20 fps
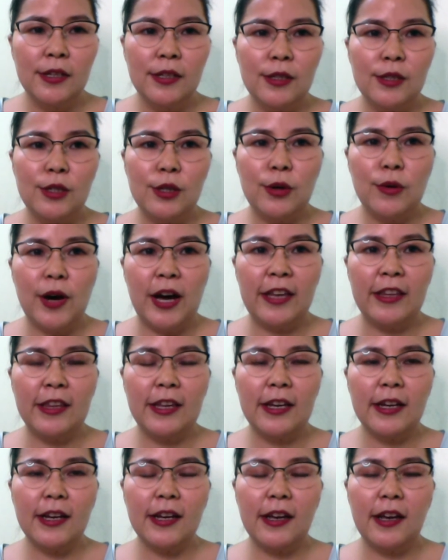So I
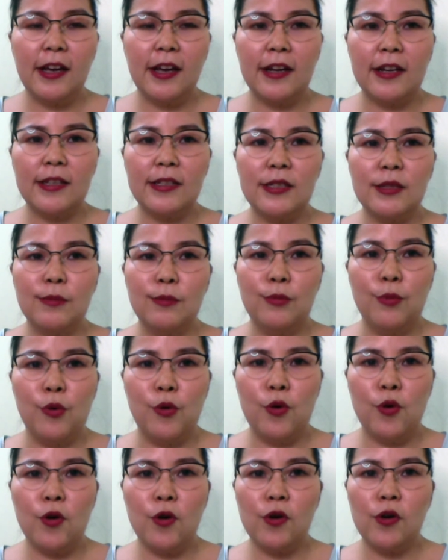think it is
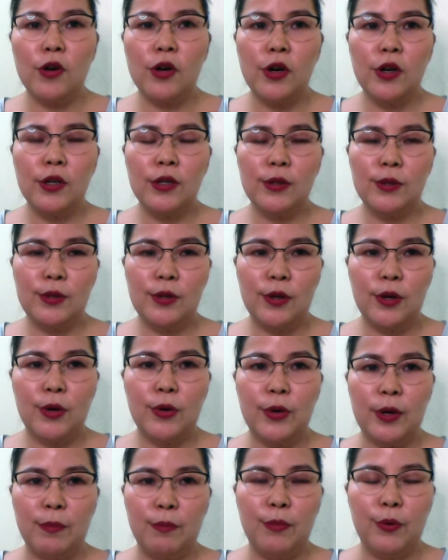more so
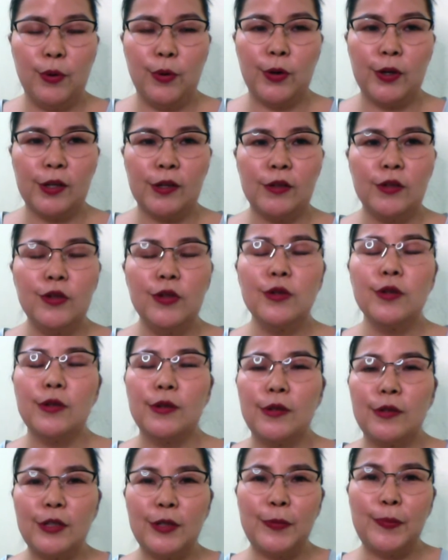important
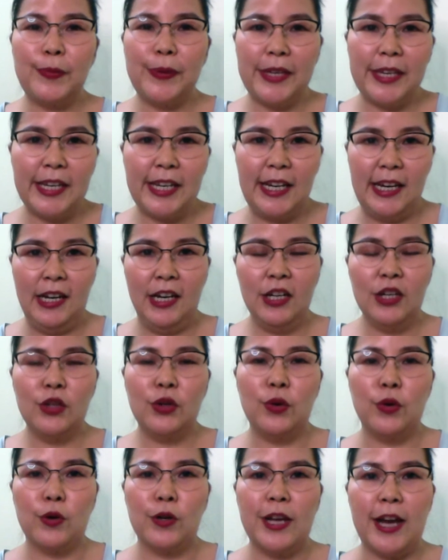to speak
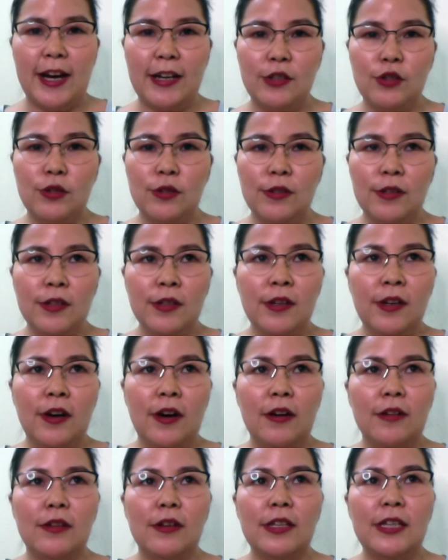your
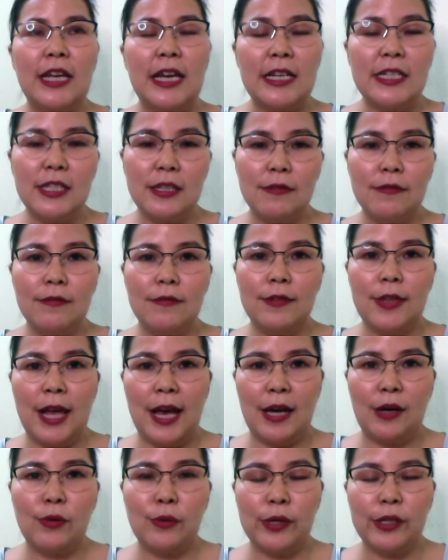the native
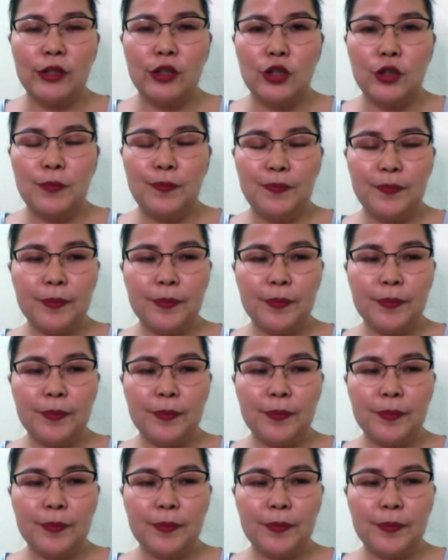language